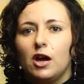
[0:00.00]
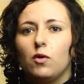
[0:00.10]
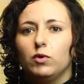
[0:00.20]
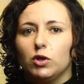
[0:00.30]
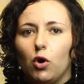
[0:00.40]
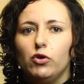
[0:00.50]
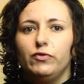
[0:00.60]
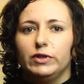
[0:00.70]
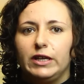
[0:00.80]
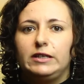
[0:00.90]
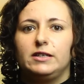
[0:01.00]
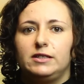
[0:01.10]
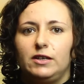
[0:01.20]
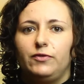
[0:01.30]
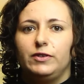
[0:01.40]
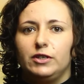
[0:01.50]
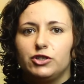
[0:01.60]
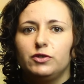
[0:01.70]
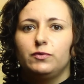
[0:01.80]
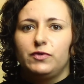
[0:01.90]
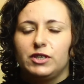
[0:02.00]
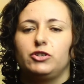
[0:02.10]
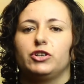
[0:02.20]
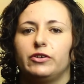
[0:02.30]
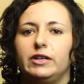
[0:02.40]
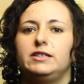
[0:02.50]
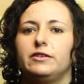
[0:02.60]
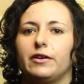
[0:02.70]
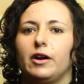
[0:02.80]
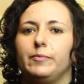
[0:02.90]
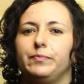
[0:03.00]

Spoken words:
will overlay this definition with such a criteria.